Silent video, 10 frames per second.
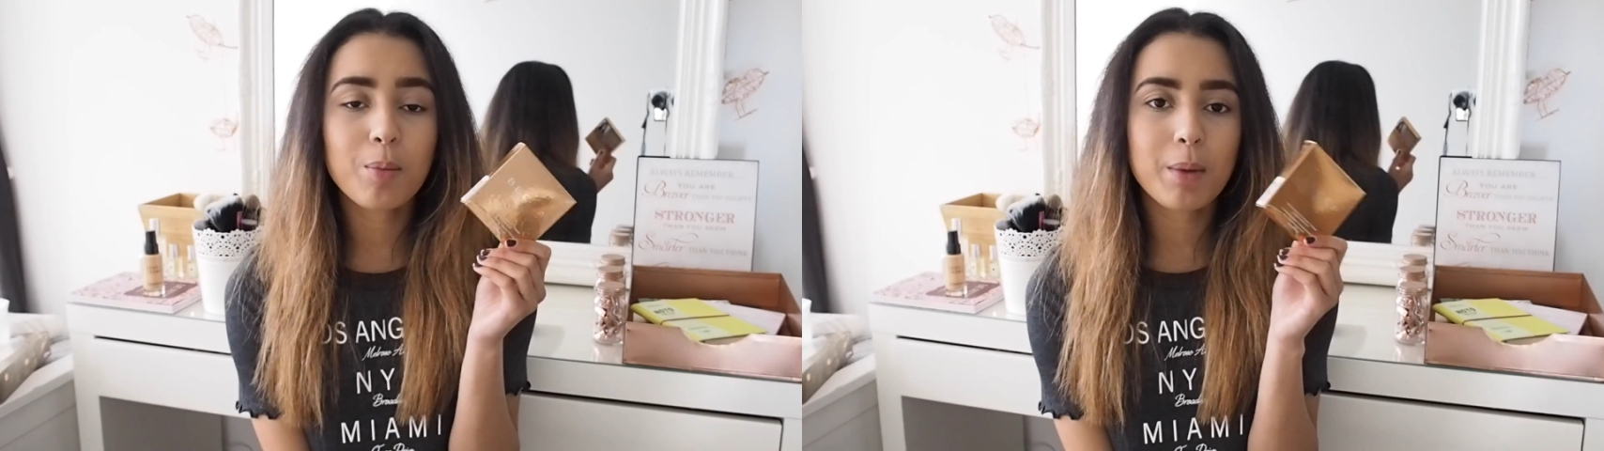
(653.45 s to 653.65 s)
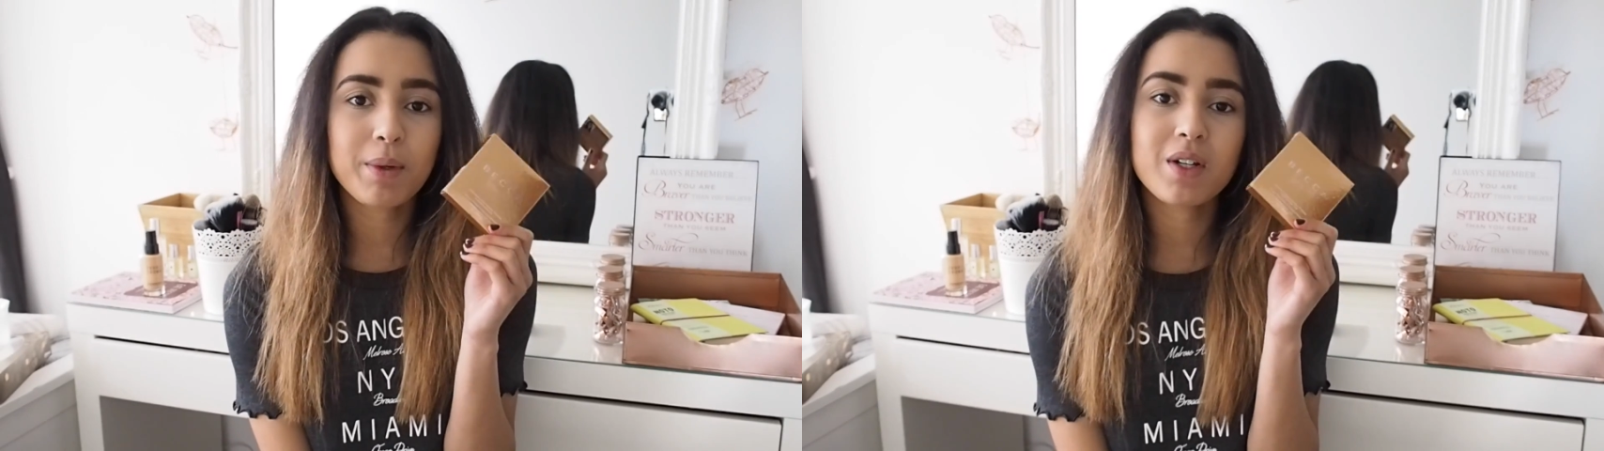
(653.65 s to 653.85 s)

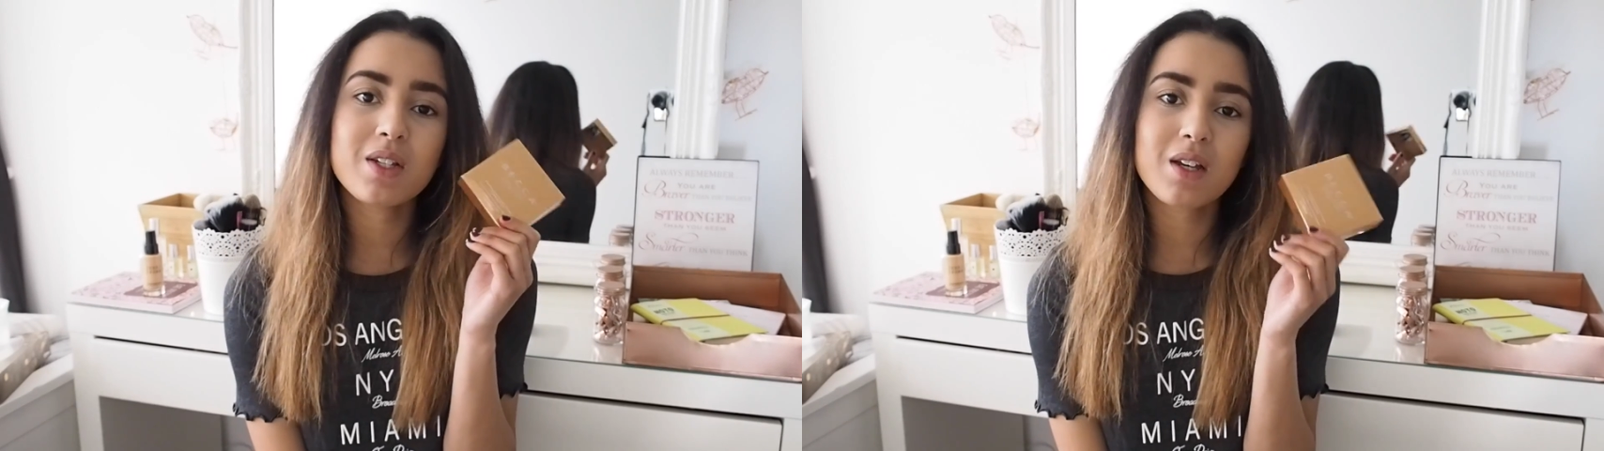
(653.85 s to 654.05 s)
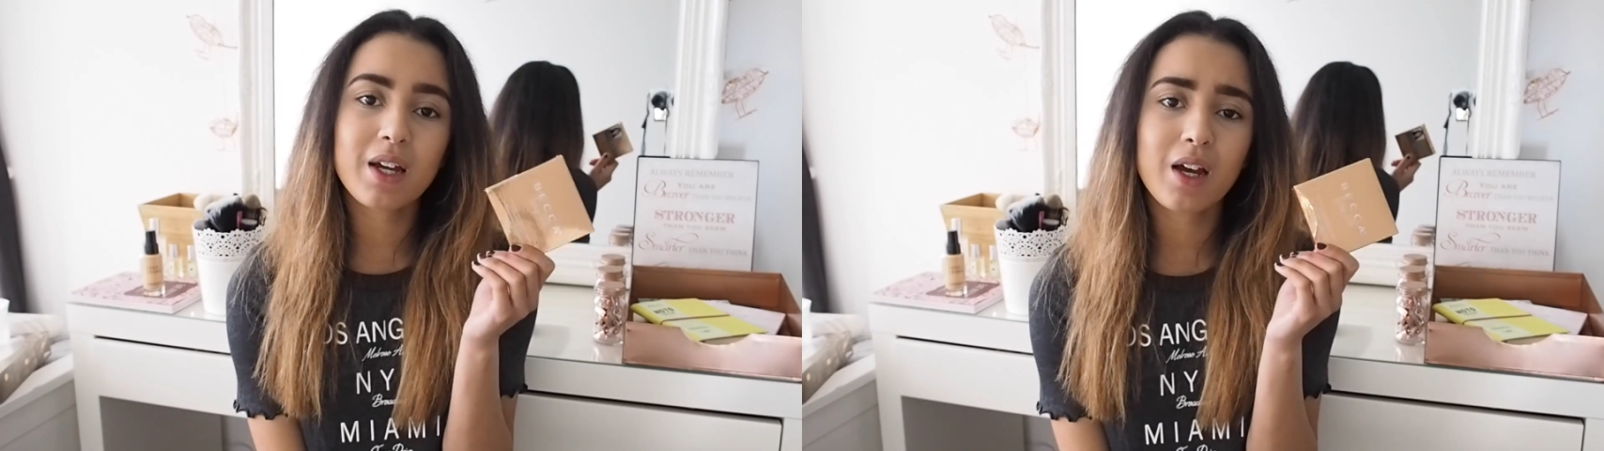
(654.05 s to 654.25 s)
but
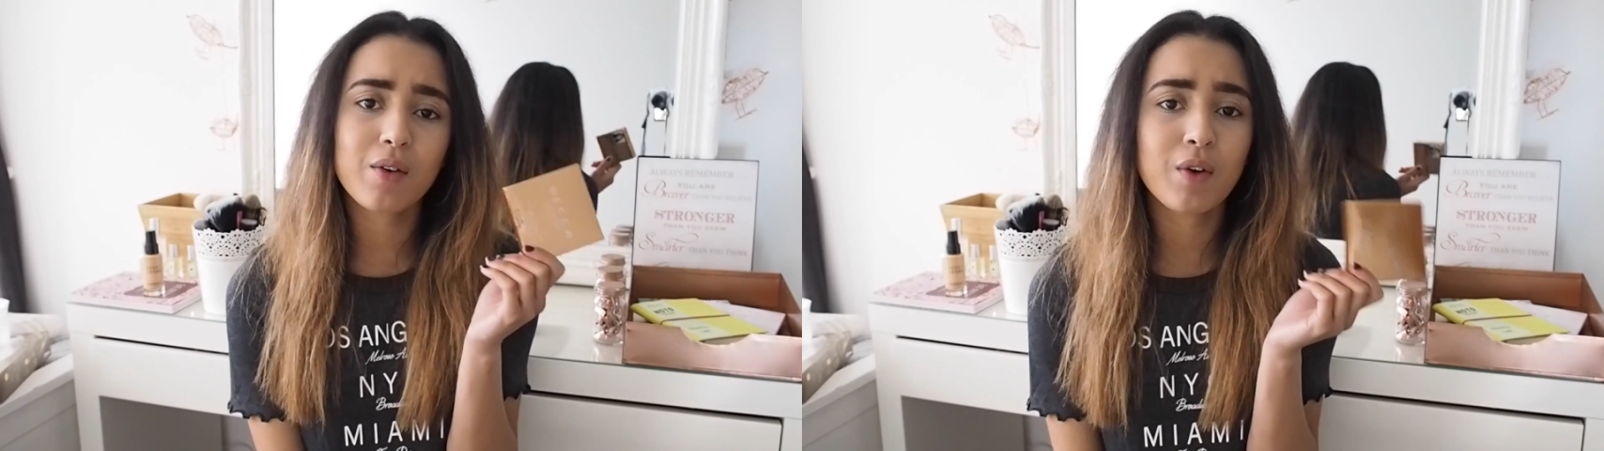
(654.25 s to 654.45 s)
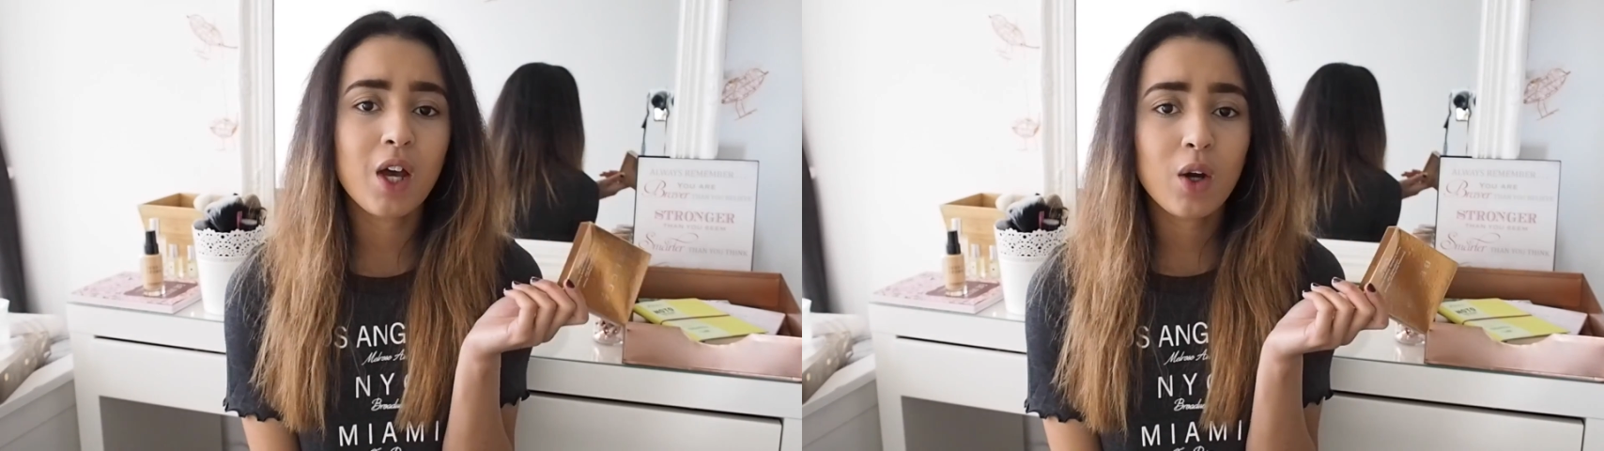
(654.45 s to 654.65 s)
because I
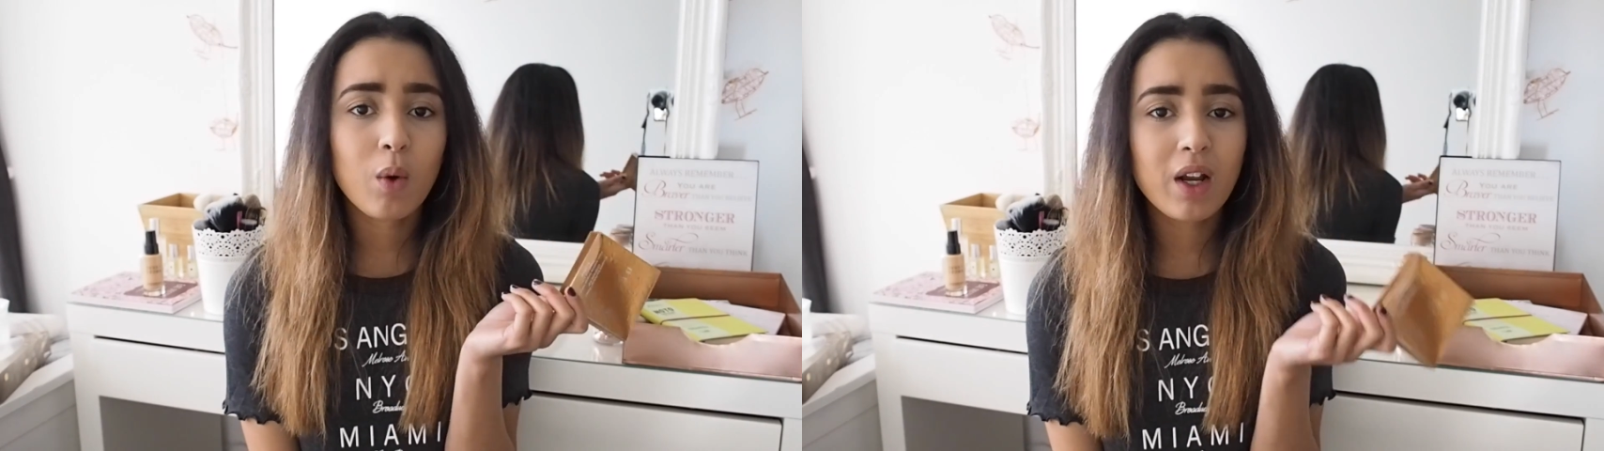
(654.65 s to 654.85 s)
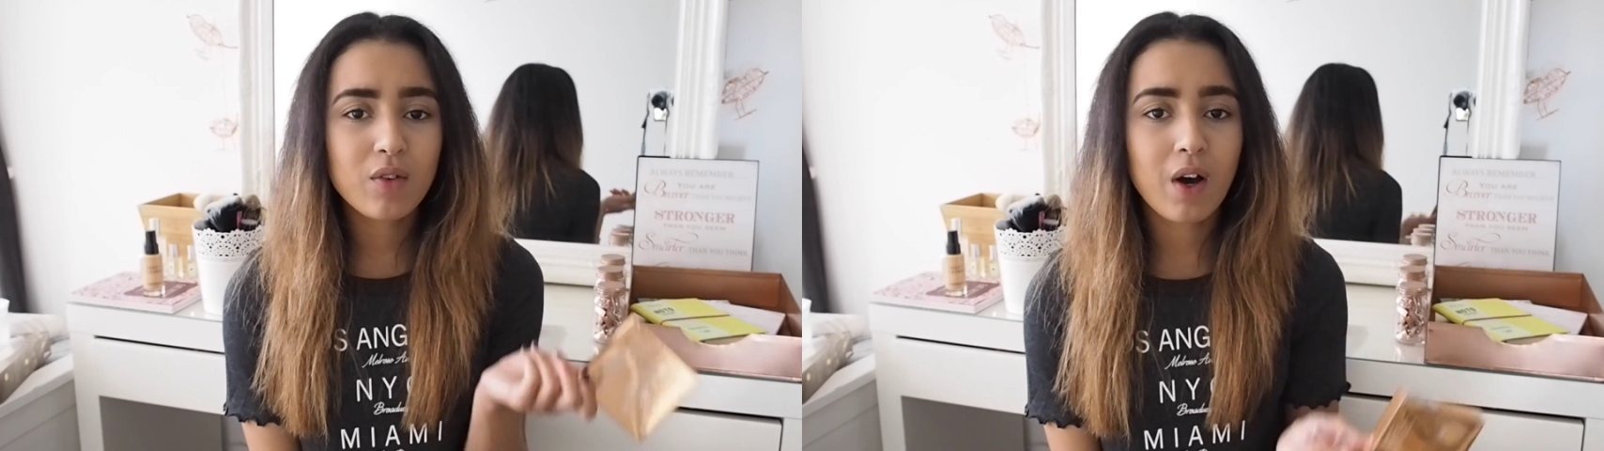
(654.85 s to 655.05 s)
have
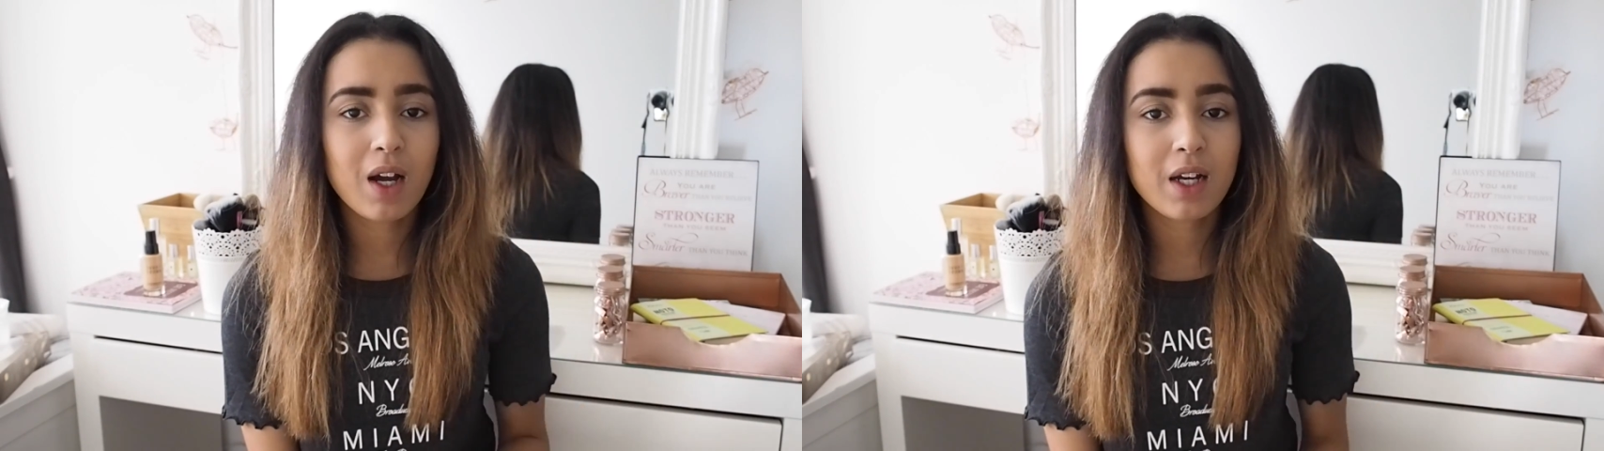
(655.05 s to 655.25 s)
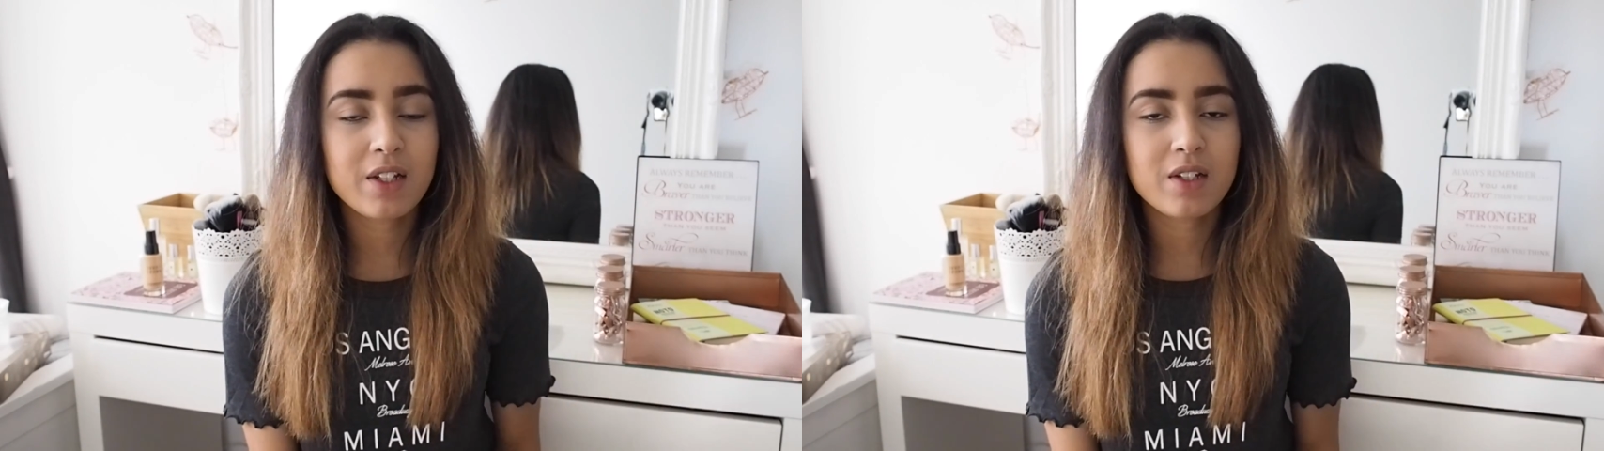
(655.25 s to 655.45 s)
quite a lot of
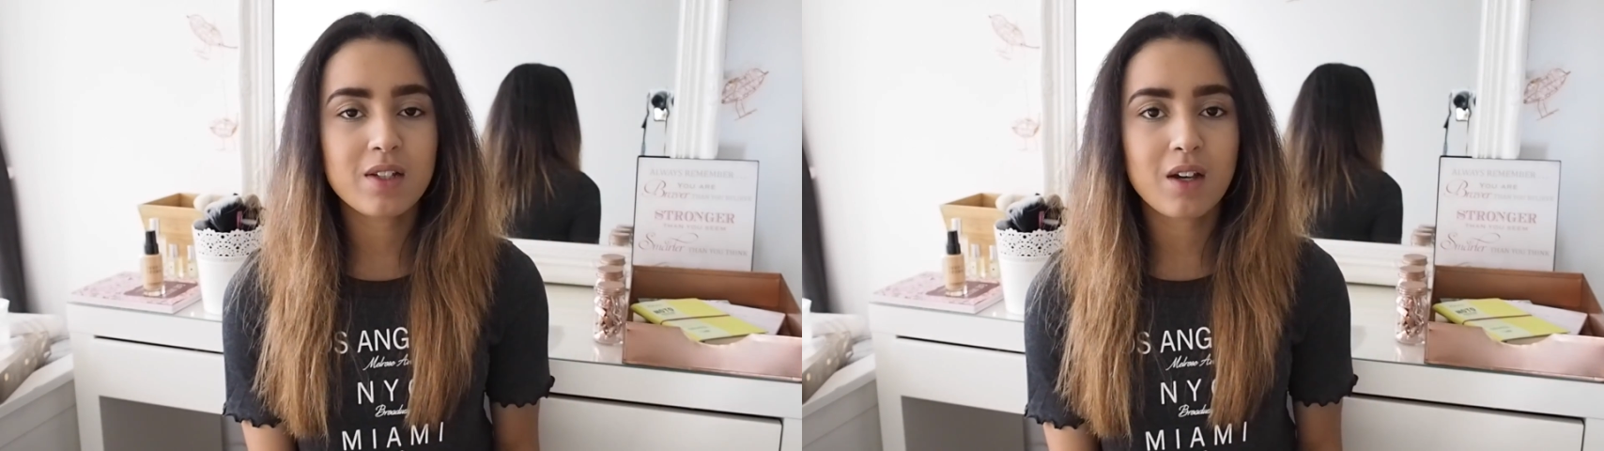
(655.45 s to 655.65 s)
highlighters,